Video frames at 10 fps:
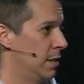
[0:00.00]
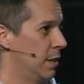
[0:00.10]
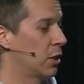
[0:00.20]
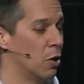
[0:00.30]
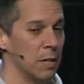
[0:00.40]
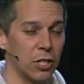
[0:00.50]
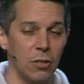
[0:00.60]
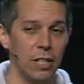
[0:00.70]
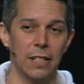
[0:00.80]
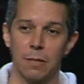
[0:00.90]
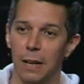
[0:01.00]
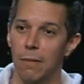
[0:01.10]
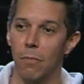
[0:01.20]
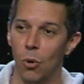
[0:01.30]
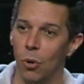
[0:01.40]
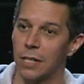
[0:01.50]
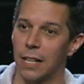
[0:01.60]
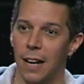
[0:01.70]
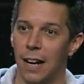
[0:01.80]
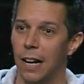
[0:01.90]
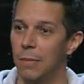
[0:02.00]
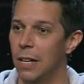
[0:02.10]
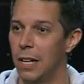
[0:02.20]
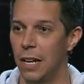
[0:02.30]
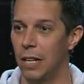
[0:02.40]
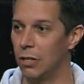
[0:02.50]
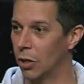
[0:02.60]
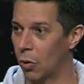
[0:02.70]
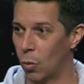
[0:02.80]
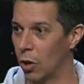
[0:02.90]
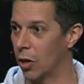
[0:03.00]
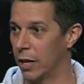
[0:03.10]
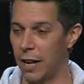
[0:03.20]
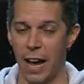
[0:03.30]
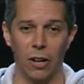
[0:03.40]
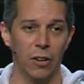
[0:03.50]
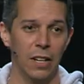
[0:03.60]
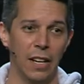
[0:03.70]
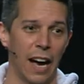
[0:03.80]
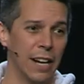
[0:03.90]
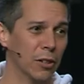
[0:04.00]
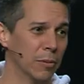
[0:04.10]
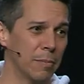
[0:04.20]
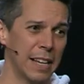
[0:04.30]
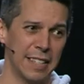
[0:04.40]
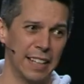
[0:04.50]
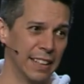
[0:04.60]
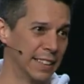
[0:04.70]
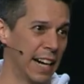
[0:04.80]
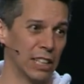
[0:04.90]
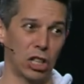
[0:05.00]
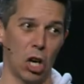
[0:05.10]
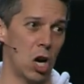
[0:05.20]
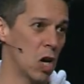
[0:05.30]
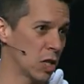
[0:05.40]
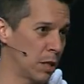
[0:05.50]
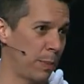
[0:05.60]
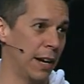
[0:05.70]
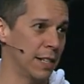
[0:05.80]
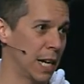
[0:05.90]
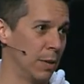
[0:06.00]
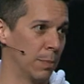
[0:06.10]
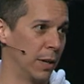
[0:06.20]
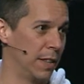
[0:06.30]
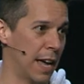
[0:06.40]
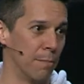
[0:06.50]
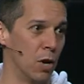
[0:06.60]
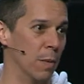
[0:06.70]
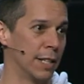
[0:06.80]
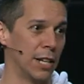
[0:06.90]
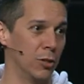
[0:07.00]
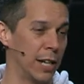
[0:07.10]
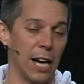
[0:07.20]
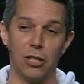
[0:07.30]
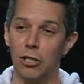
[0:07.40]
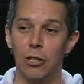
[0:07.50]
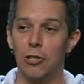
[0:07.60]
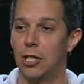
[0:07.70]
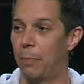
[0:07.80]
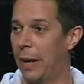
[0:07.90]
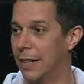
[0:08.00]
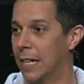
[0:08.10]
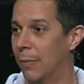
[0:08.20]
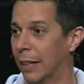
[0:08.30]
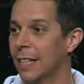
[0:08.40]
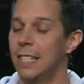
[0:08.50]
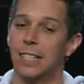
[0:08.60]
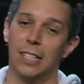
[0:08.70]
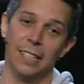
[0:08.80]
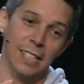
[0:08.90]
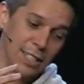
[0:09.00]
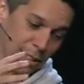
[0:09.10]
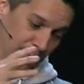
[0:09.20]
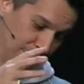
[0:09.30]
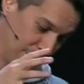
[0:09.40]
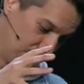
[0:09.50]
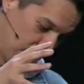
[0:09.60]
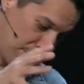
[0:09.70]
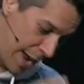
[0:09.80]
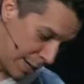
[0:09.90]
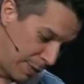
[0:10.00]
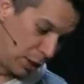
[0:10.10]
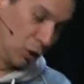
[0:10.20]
Nikomas, you need to spend more time in your word. And I'm not saying that God caused the pandemic, but in that moment, I knew God used the pandemic to make me